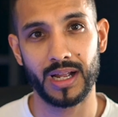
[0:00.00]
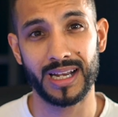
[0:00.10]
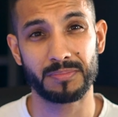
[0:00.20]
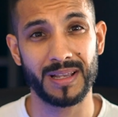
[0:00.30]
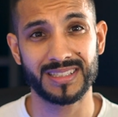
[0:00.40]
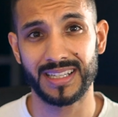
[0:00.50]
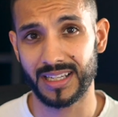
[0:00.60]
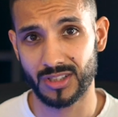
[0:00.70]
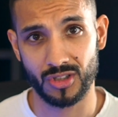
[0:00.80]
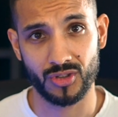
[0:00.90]
And it's basically
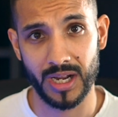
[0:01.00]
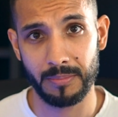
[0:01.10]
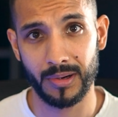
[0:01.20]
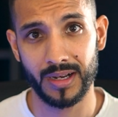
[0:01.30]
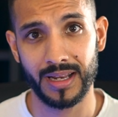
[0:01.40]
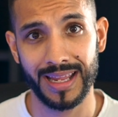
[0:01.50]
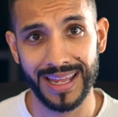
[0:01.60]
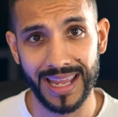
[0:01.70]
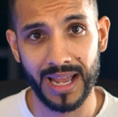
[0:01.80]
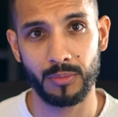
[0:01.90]
next to the trade button
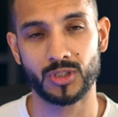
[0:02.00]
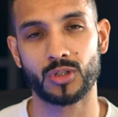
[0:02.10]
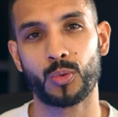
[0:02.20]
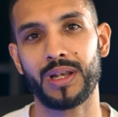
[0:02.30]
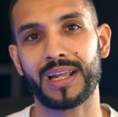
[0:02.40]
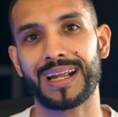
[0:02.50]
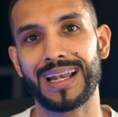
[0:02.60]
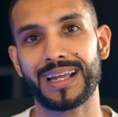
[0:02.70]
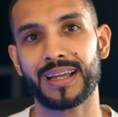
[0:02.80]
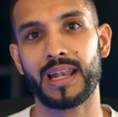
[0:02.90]
here, which I'll quickly
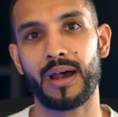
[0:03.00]
click.